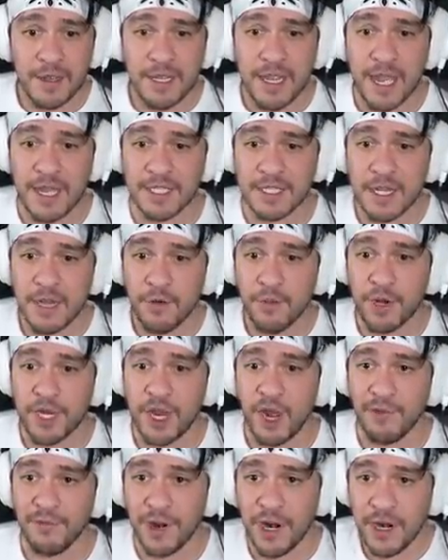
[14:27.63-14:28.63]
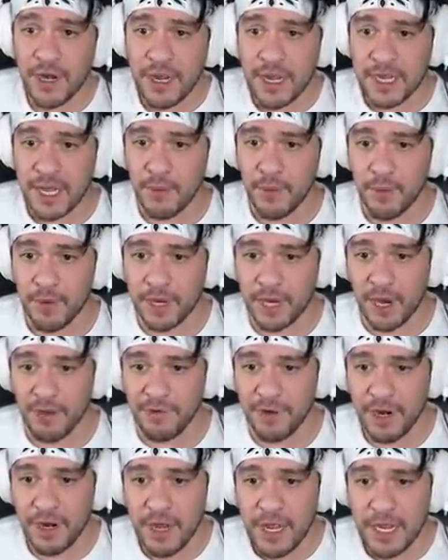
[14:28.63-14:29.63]
Yes! Recover! Can we
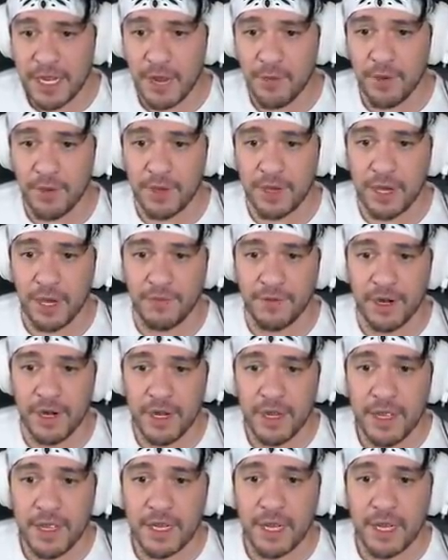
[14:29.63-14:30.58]
recover? Can we recover?